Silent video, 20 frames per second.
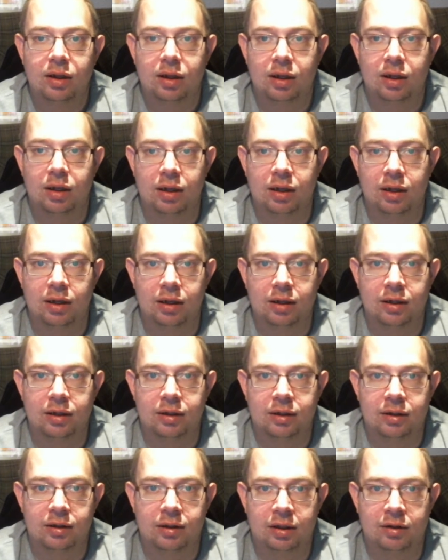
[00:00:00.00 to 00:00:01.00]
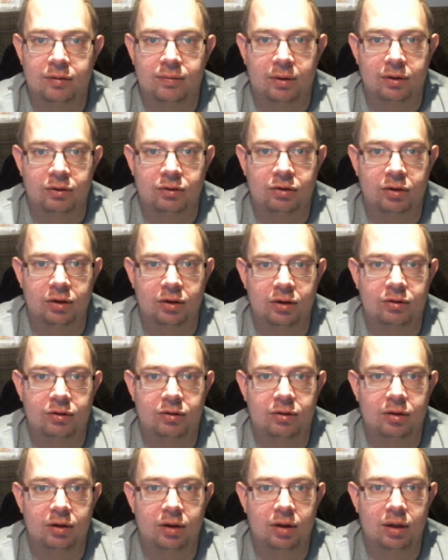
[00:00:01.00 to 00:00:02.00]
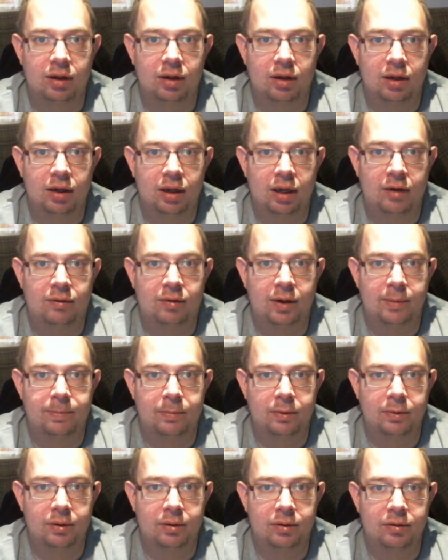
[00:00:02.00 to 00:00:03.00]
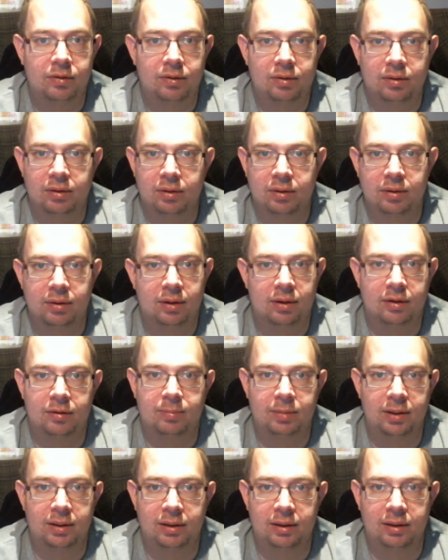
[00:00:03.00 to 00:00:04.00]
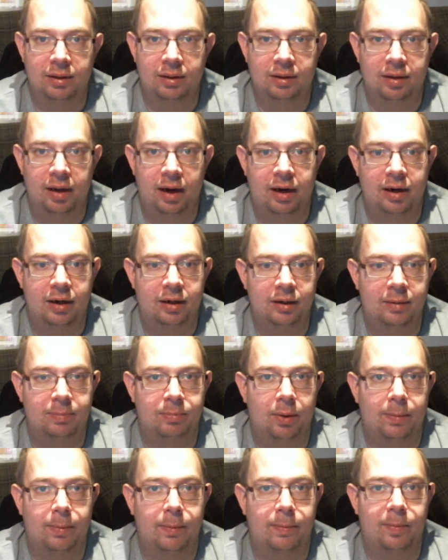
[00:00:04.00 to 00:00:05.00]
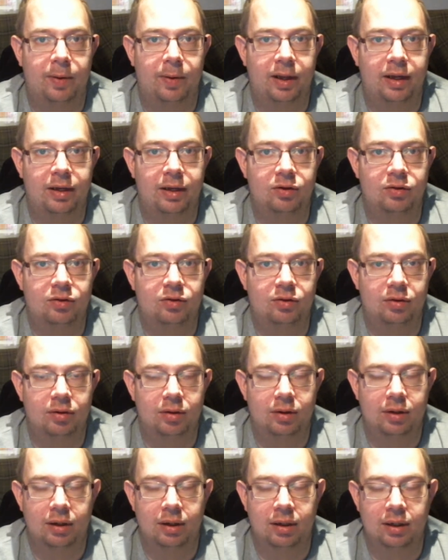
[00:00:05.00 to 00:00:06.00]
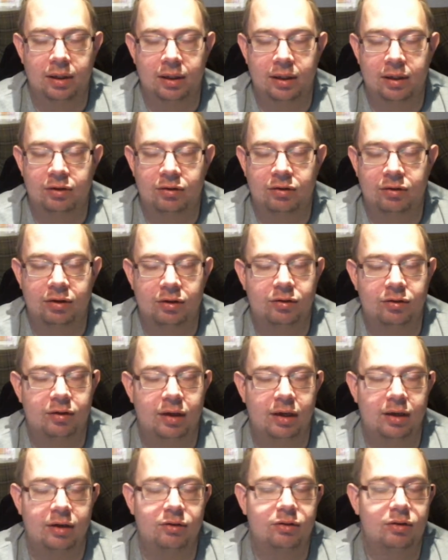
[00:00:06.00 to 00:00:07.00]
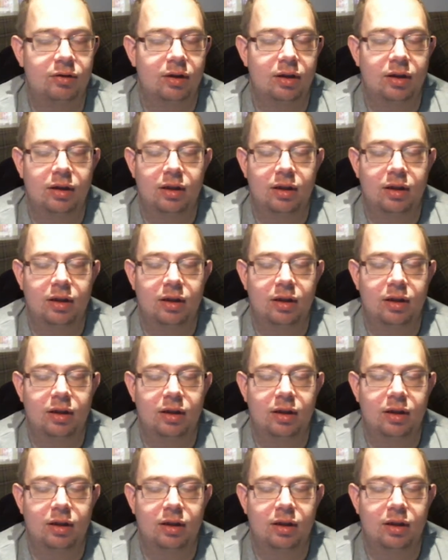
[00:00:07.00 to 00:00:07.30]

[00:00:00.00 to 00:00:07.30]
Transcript: That was just equipment not being there in the proper place and such things,